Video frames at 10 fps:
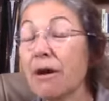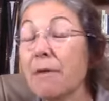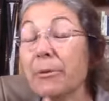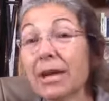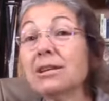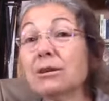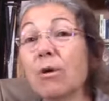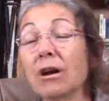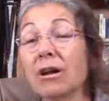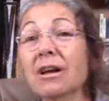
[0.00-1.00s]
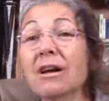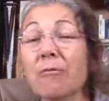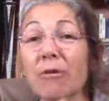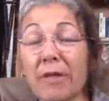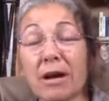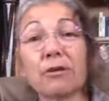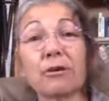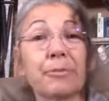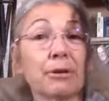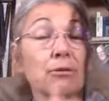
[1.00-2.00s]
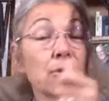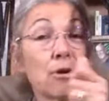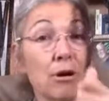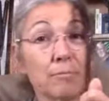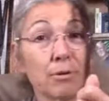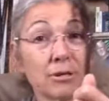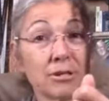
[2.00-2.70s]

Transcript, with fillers: But they did one where they held up their little cardboard